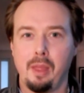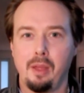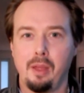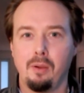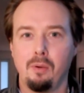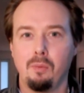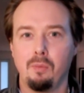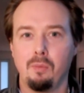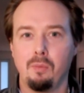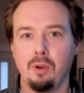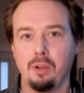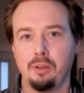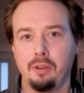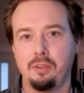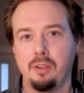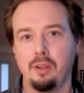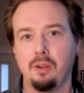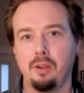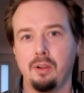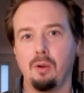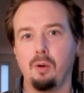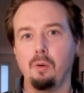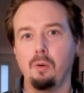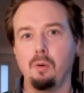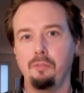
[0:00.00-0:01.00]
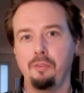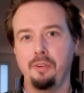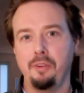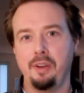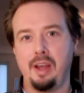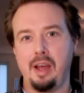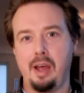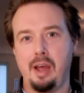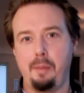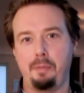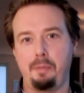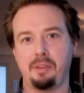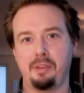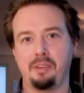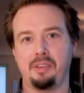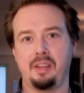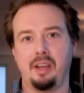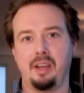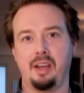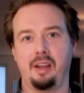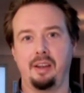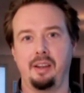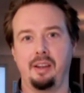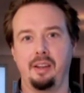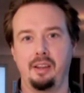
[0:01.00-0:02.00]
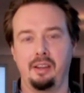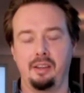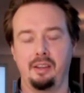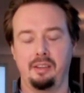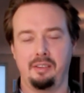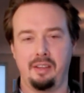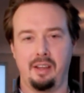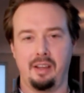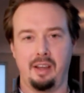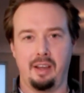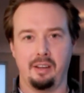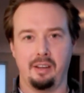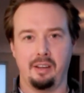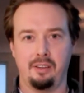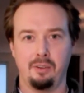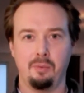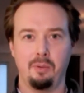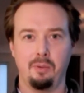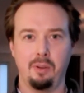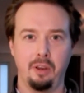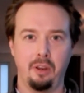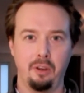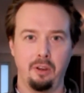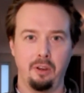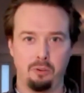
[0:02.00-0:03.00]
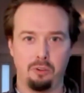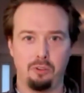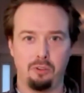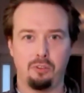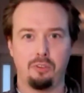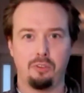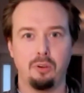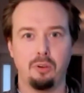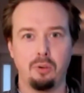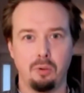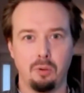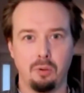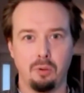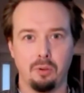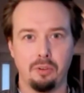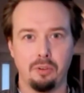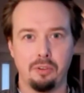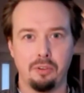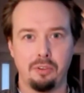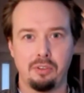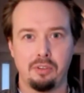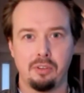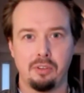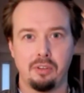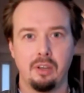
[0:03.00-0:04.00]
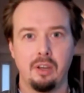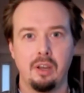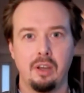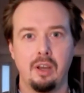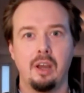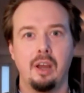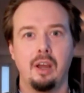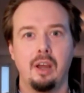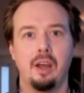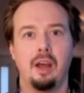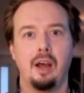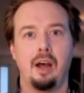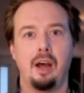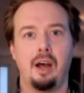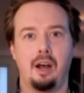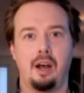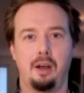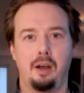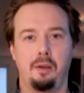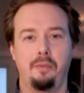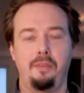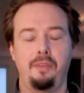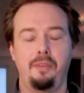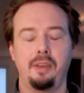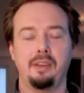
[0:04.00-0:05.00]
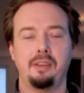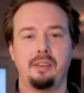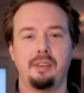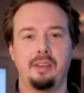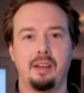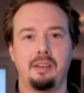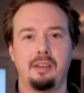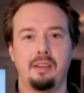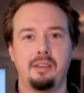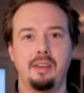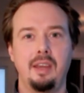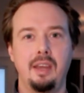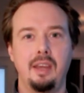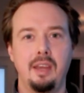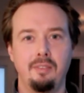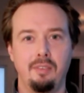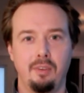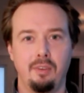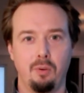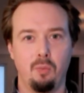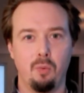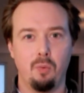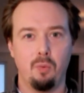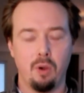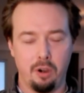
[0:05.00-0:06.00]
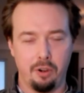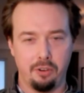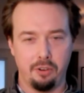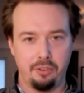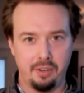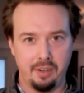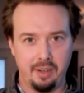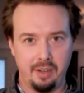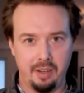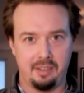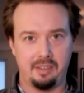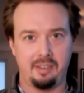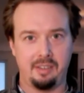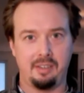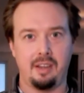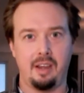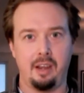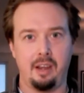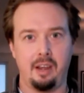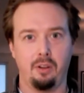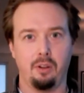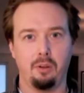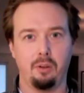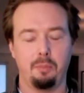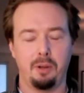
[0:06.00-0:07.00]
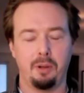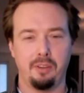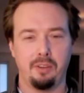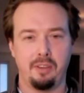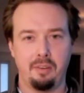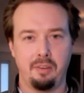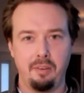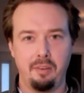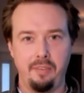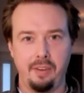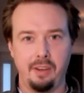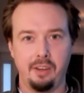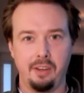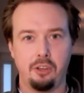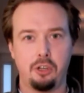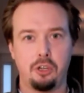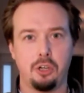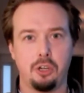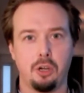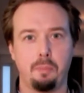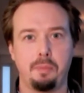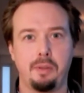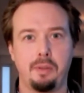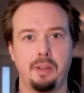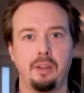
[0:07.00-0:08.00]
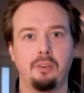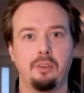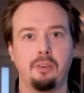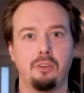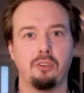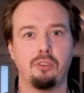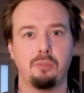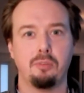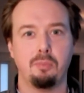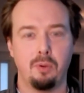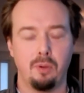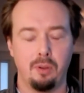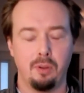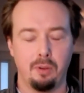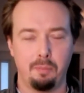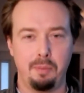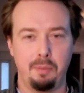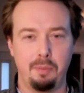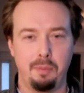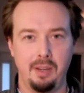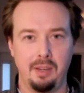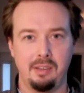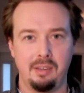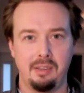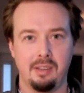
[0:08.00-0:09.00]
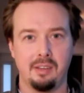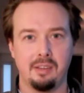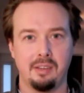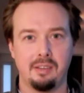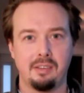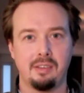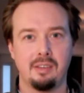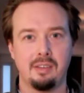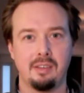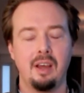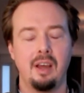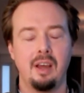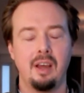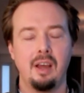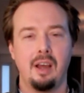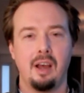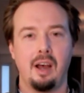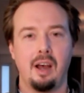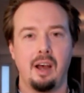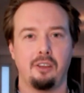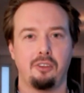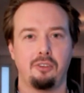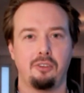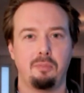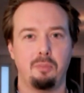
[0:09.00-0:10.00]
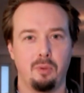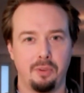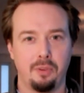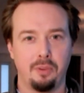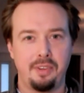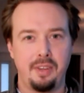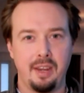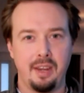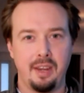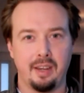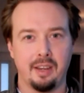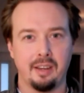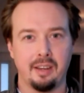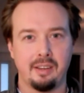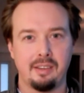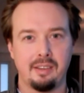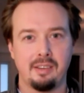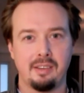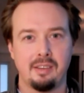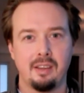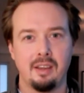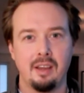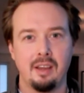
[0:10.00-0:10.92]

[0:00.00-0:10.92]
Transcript: what often happens then is that when you use tools, things gets even worse. It gets siloed because everything is chopped into small pieces, small tickets.